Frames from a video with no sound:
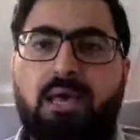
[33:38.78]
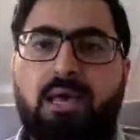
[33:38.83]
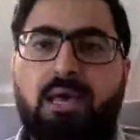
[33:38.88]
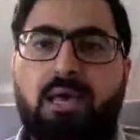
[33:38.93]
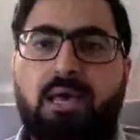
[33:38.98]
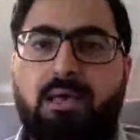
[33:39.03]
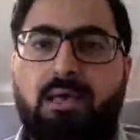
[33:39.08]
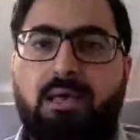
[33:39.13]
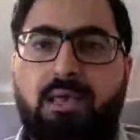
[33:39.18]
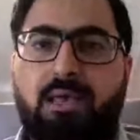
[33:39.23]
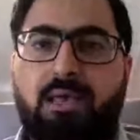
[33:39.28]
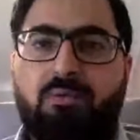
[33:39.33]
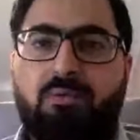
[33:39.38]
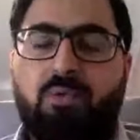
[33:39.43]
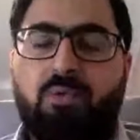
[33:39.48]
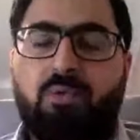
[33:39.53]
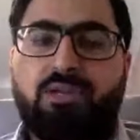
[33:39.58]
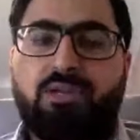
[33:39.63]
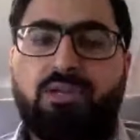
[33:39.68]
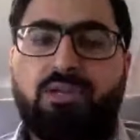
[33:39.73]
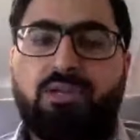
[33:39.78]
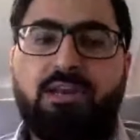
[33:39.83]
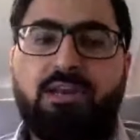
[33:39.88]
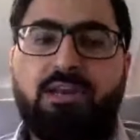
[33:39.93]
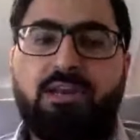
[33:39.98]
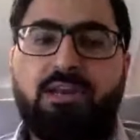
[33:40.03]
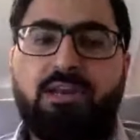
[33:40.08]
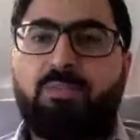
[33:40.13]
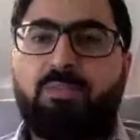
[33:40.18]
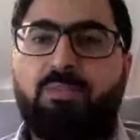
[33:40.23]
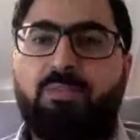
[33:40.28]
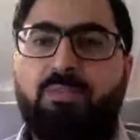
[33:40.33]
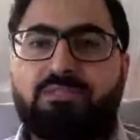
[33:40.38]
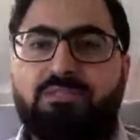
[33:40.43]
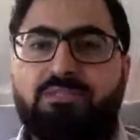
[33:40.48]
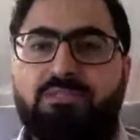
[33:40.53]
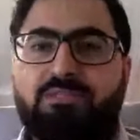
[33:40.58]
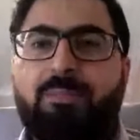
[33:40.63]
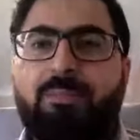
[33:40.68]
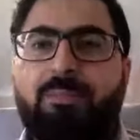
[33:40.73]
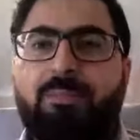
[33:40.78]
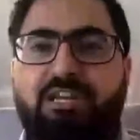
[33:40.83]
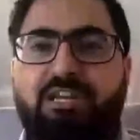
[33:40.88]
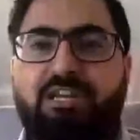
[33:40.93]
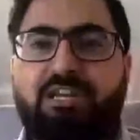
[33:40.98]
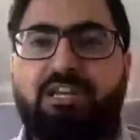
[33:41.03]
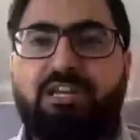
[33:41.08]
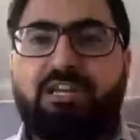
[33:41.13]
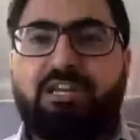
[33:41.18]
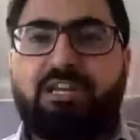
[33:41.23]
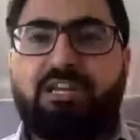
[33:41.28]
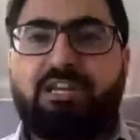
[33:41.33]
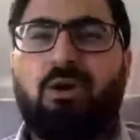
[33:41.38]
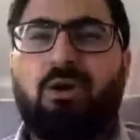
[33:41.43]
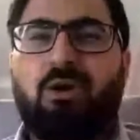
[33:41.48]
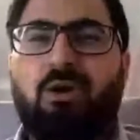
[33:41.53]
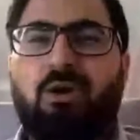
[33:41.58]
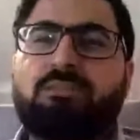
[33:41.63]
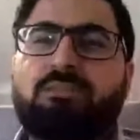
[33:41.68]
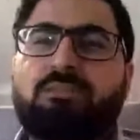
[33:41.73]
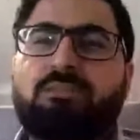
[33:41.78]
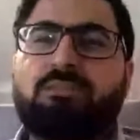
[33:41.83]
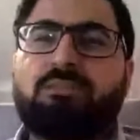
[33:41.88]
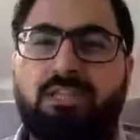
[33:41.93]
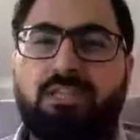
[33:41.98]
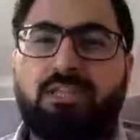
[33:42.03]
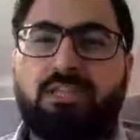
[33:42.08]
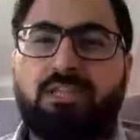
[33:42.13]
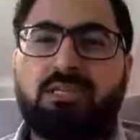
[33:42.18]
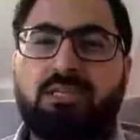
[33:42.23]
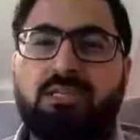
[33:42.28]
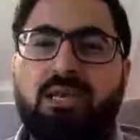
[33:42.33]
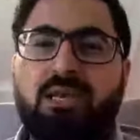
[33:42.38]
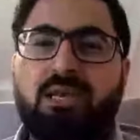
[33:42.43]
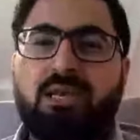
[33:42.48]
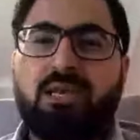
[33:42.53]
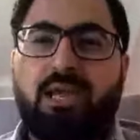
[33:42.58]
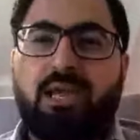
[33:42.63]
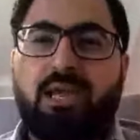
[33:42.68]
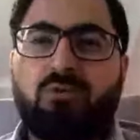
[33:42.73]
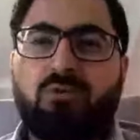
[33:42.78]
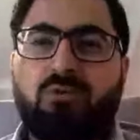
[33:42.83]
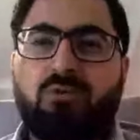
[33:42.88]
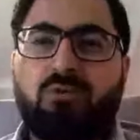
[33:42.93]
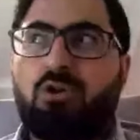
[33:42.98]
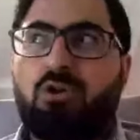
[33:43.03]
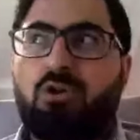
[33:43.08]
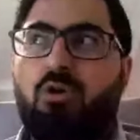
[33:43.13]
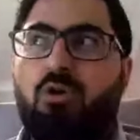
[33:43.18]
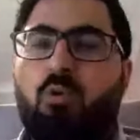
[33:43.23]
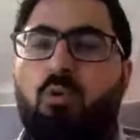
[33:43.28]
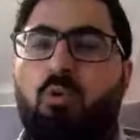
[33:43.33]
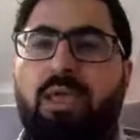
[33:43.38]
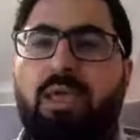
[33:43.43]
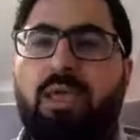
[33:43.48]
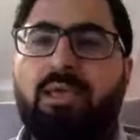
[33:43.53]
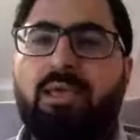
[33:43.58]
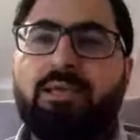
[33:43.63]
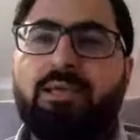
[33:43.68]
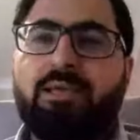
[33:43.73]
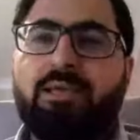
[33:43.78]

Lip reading: and we definitely need to be, signing petition and doing all these small things. It goes a long way.